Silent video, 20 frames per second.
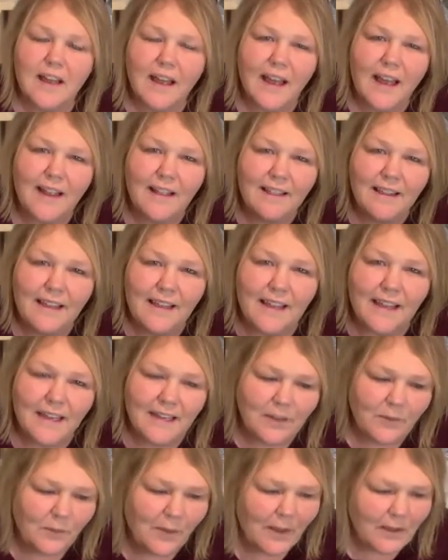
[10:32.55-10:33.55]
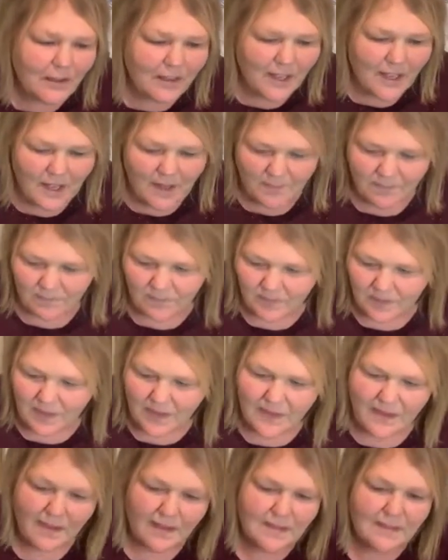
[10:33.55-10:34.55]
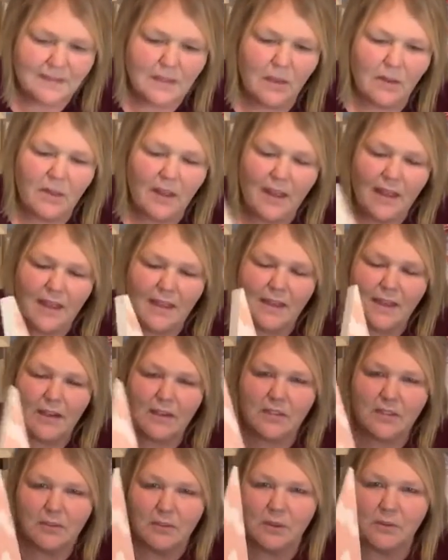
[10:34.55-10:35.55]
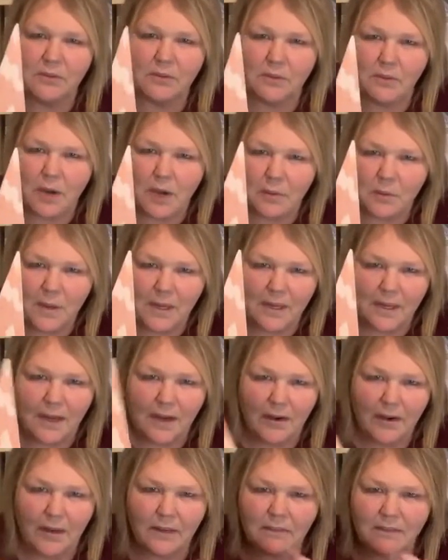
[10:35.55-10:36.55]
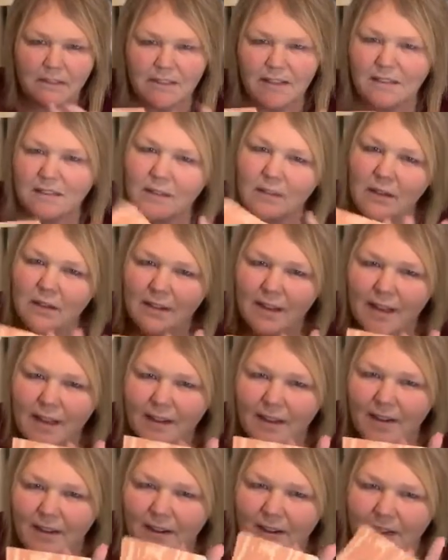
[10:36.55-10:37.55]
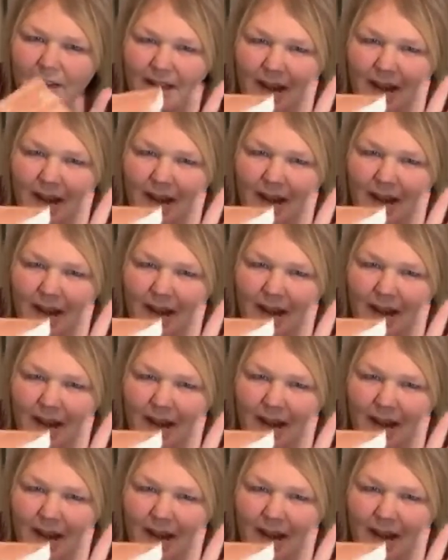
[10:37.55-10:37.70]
Hi, Leanna, welcome. So here's our one carrot. It doesn't look like a carrot